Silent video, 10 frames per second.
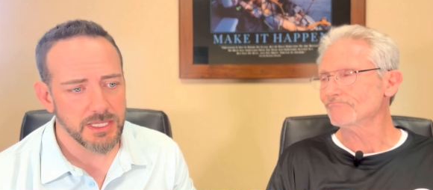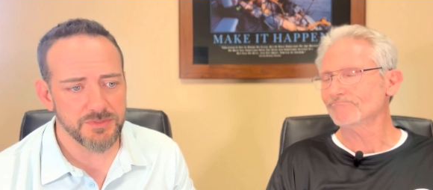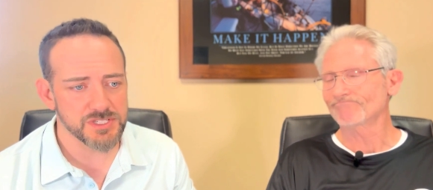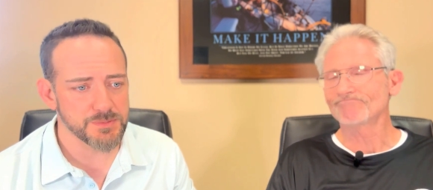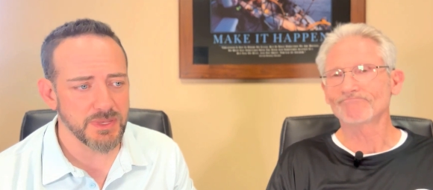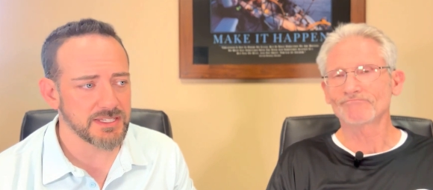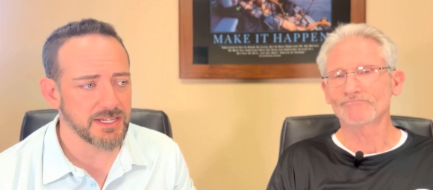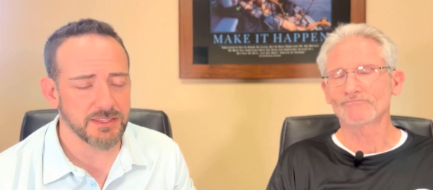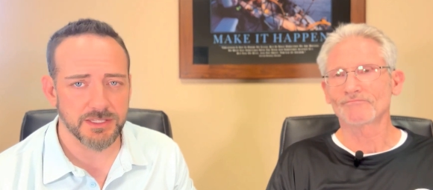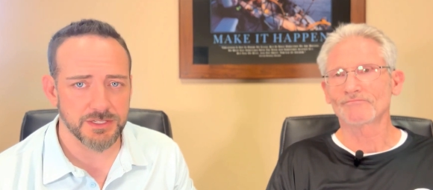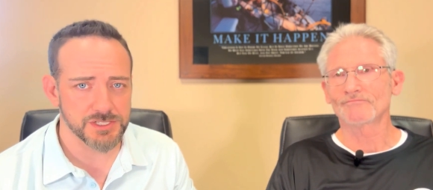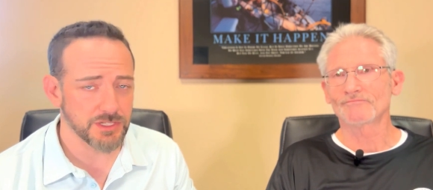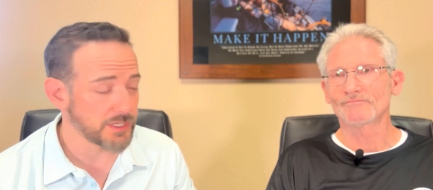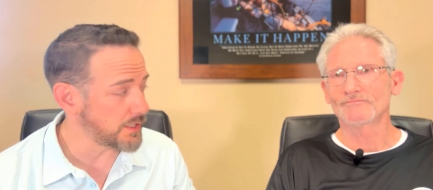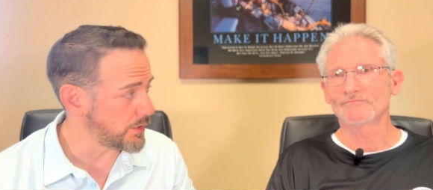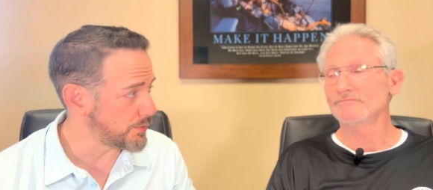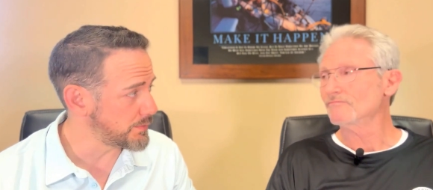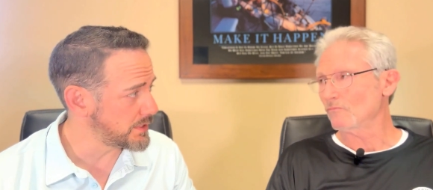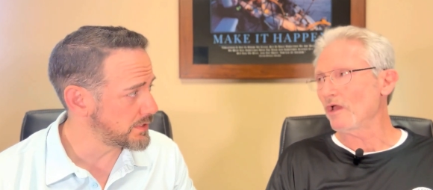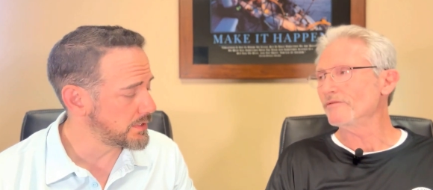Speaker 1: even just maintaining the condition of the home.
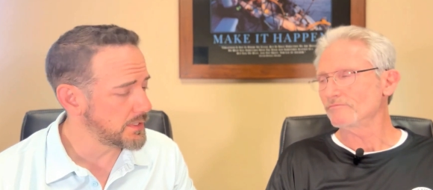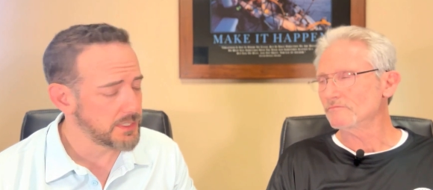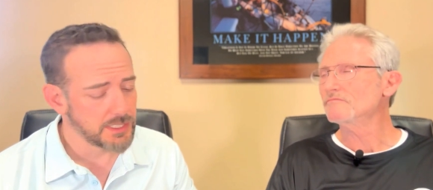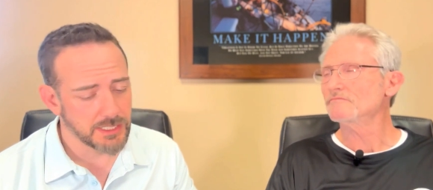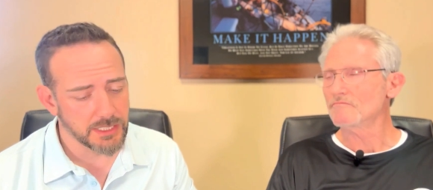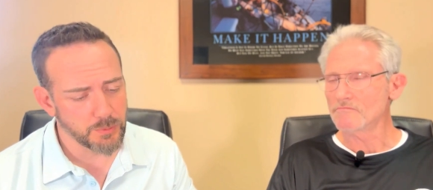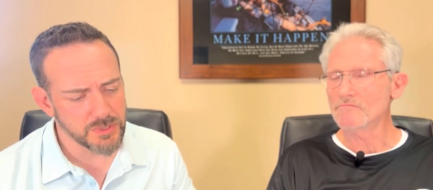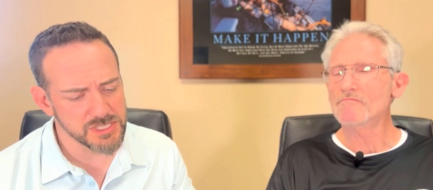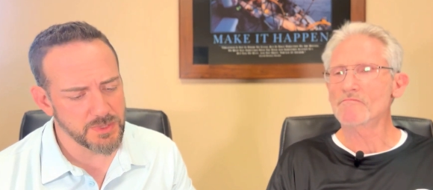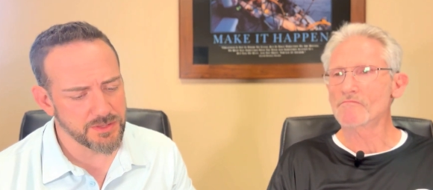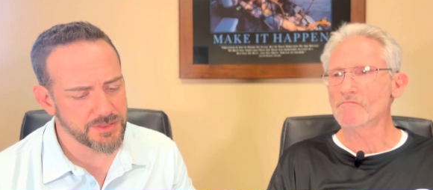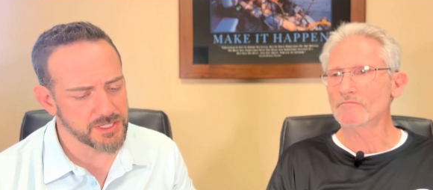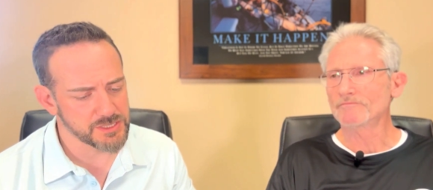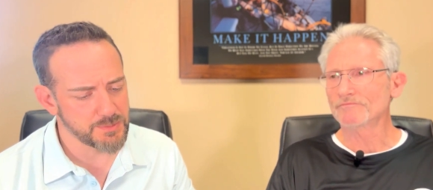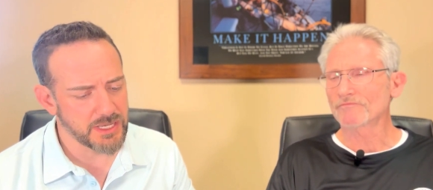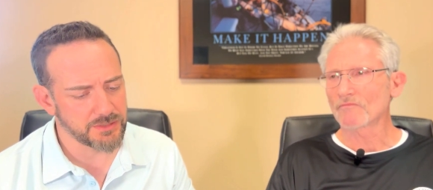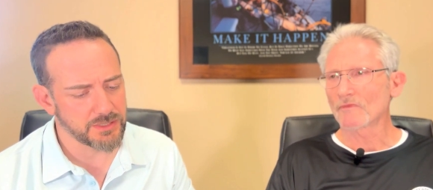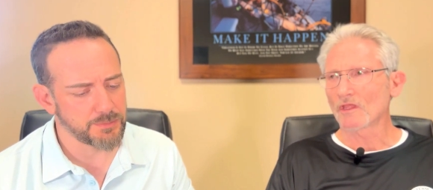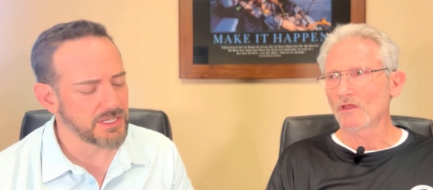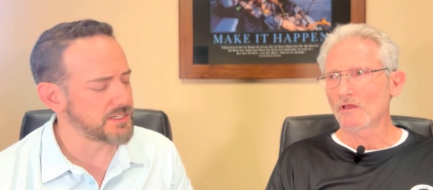Right. Uh, what are some other things about
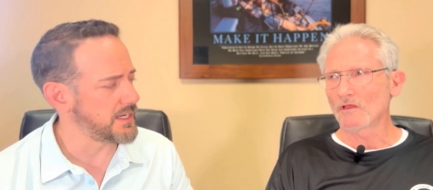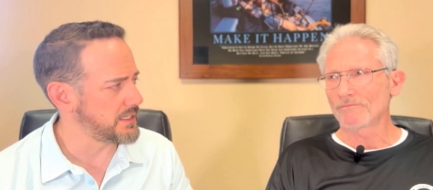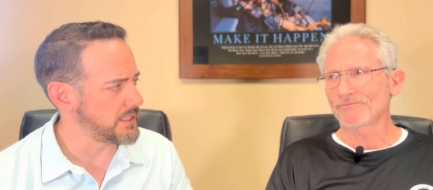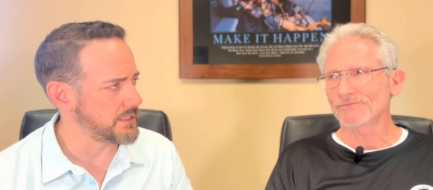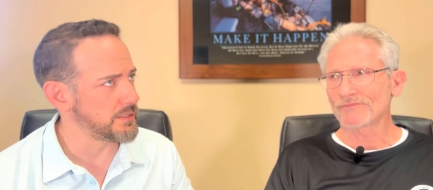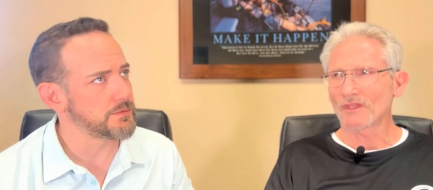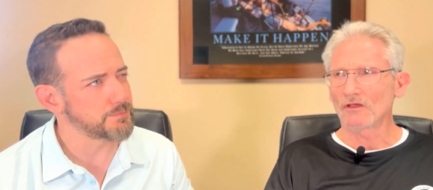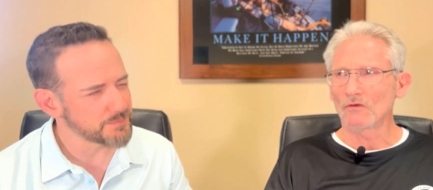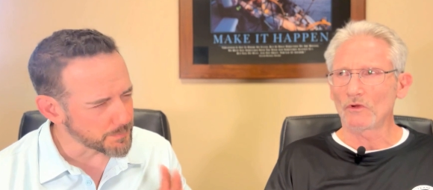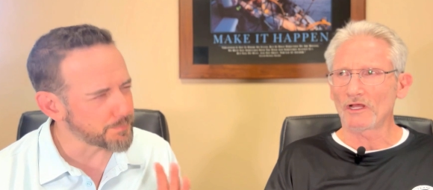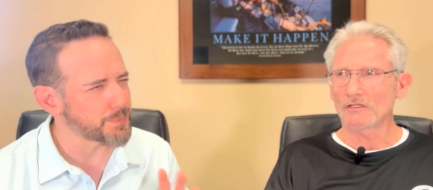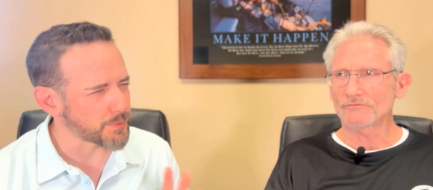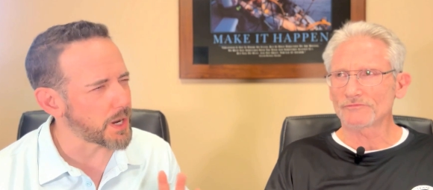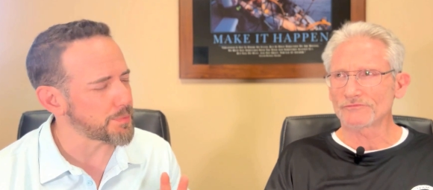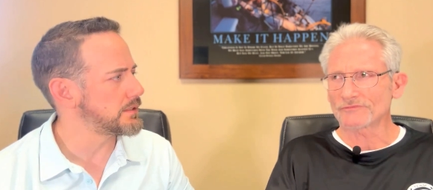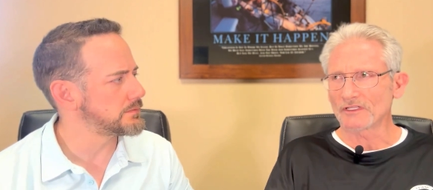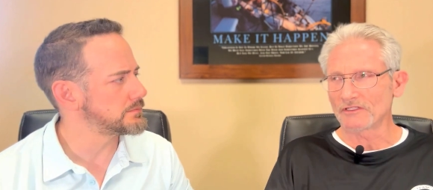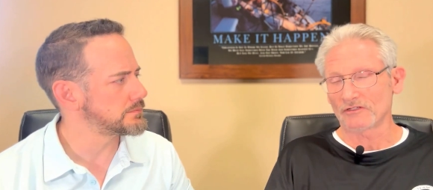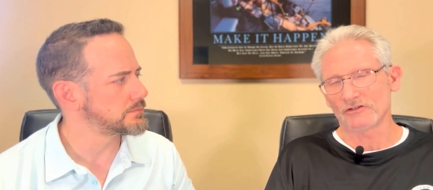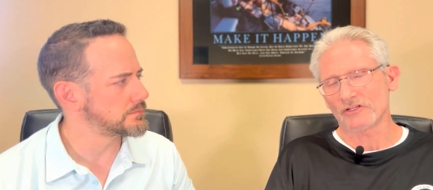maintaining
Speaker 2: well,
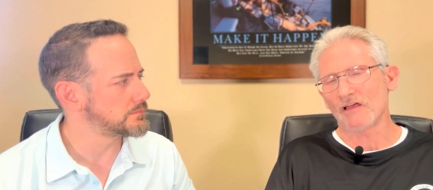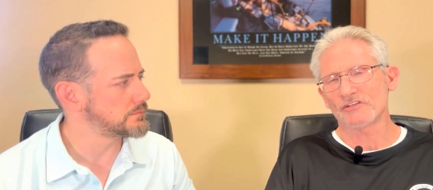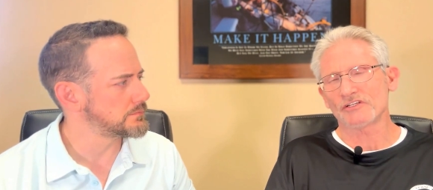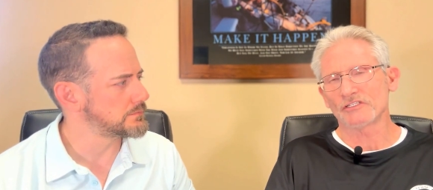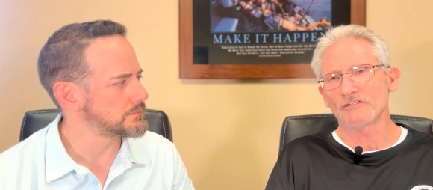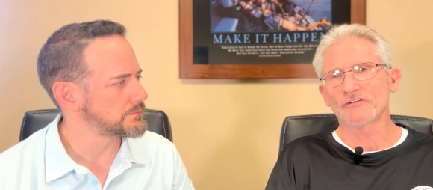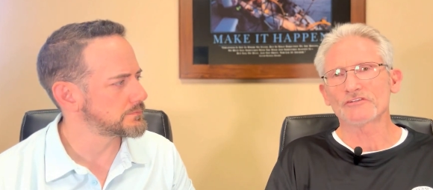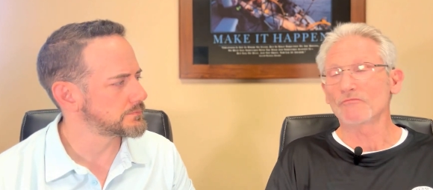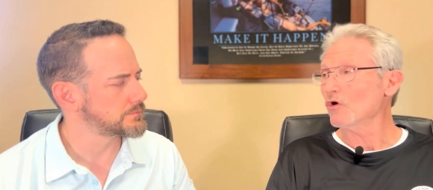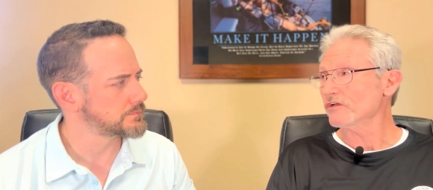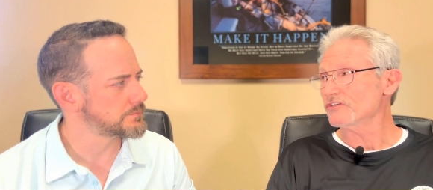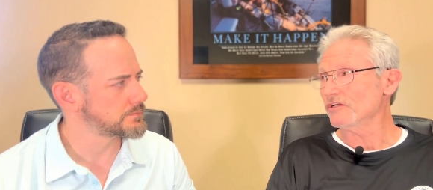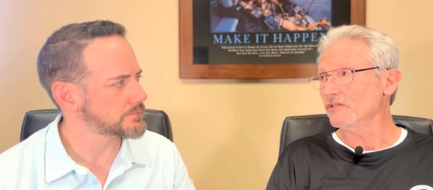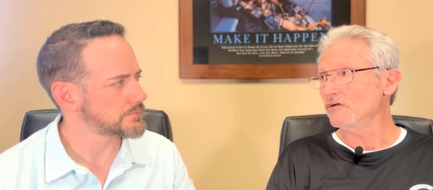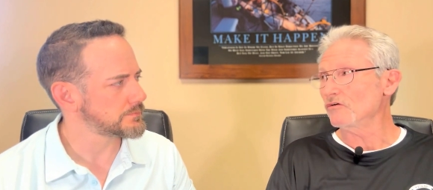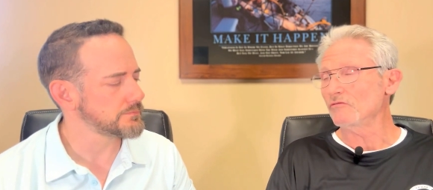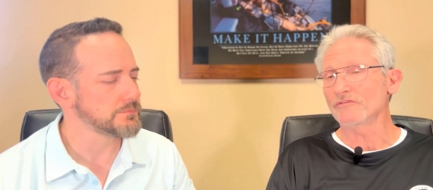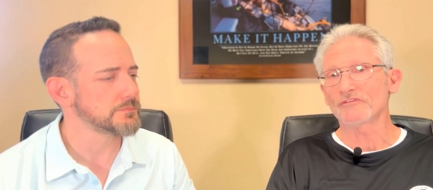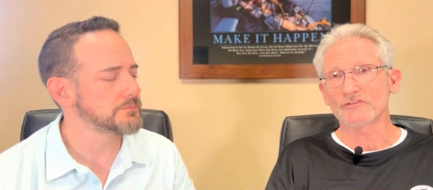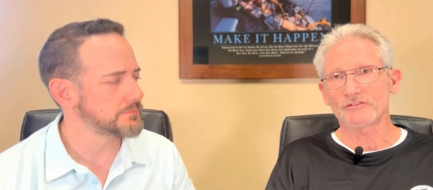there, there's obviously if there's a mortgage on the home,
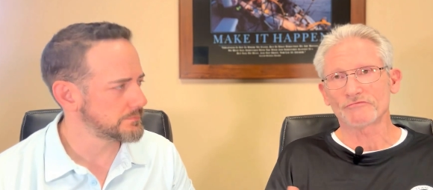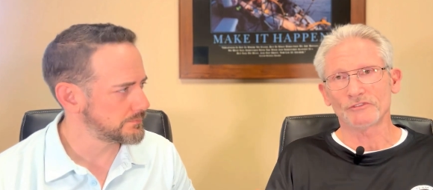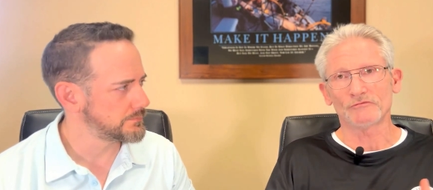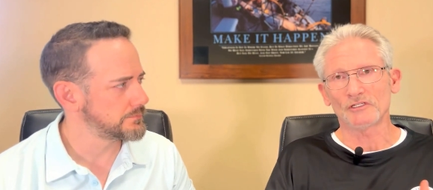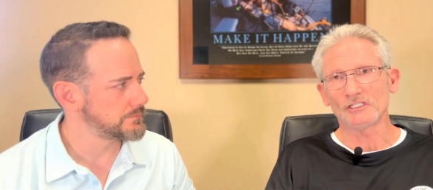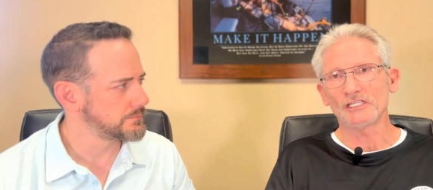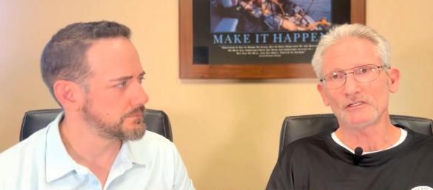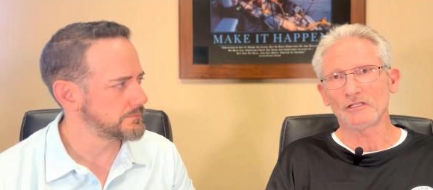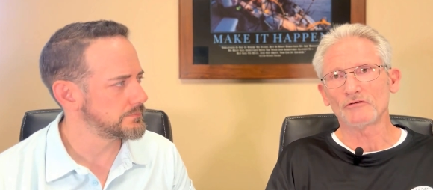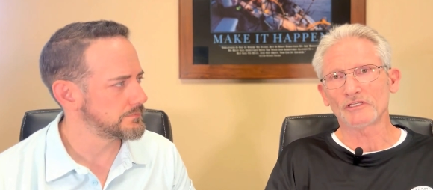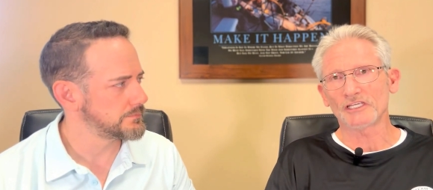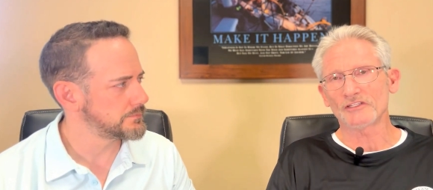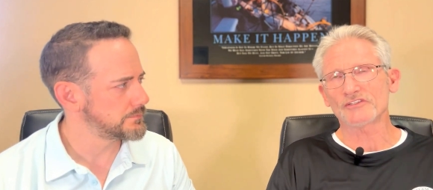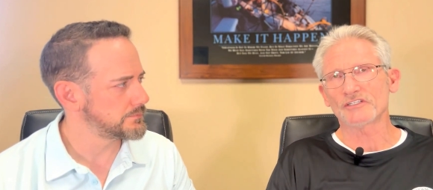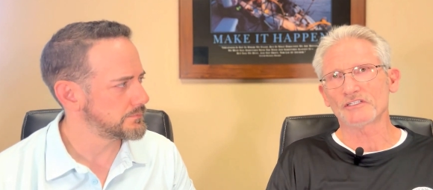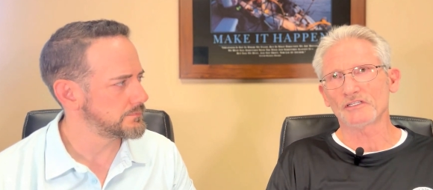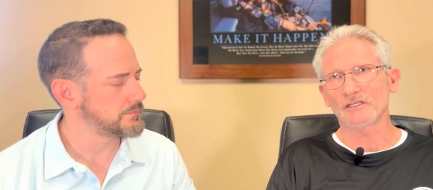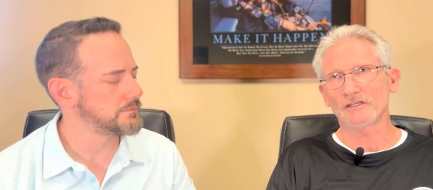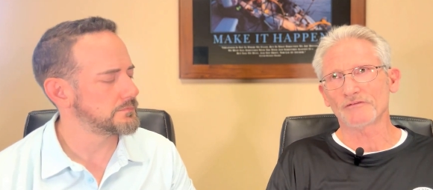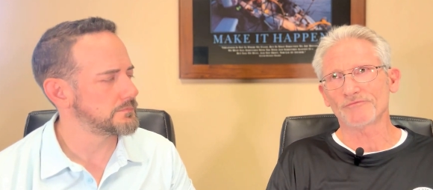if there's a lien loan against it,
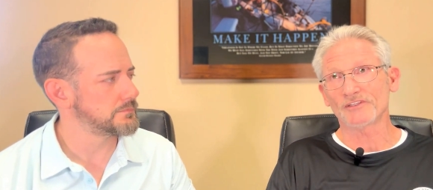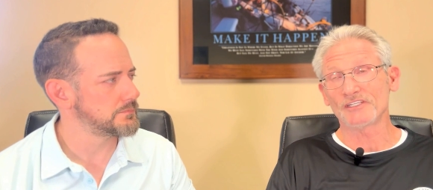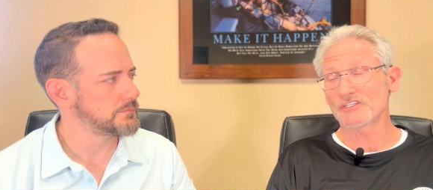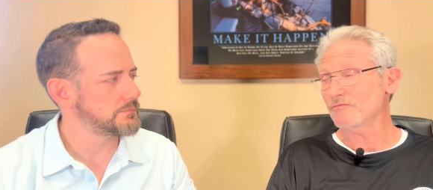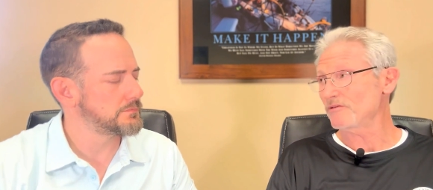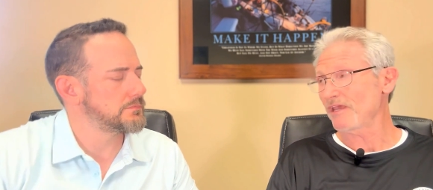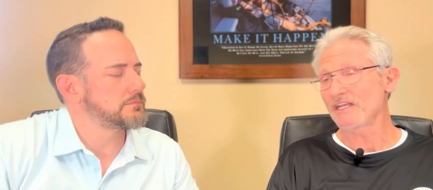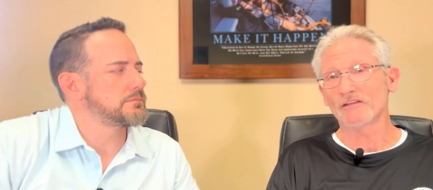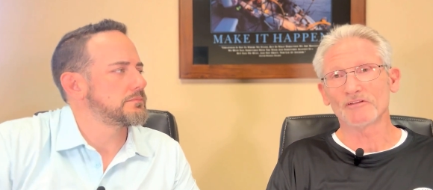that needs to be paid